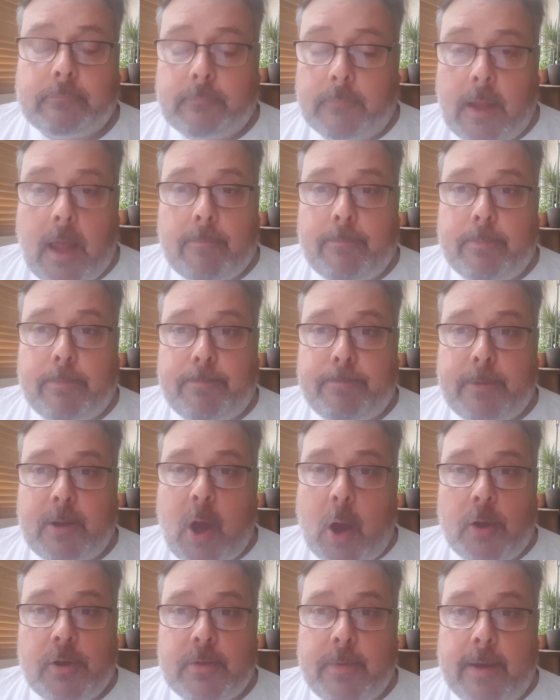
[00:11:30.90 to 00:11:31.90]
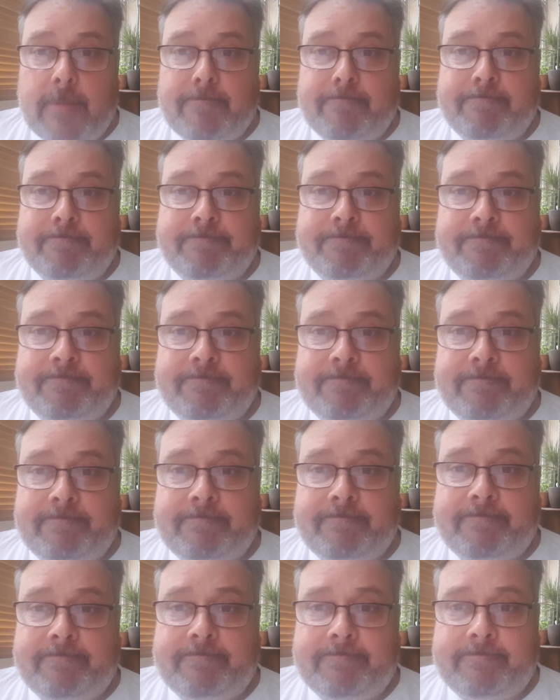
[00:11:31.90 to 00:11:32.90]
Yep, can't do it.
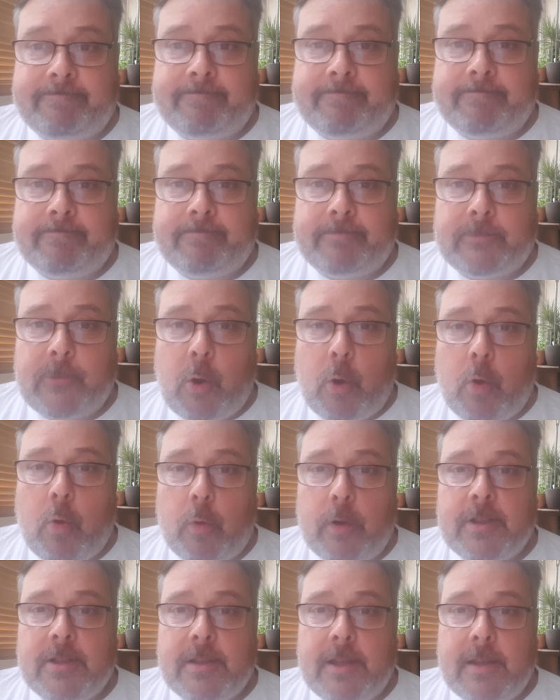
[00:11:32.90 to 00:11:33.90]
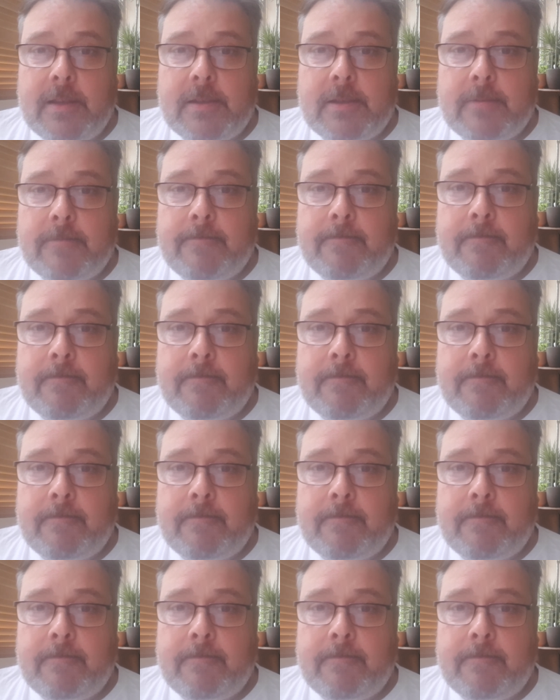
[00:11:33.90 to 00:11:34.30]
Not according to this.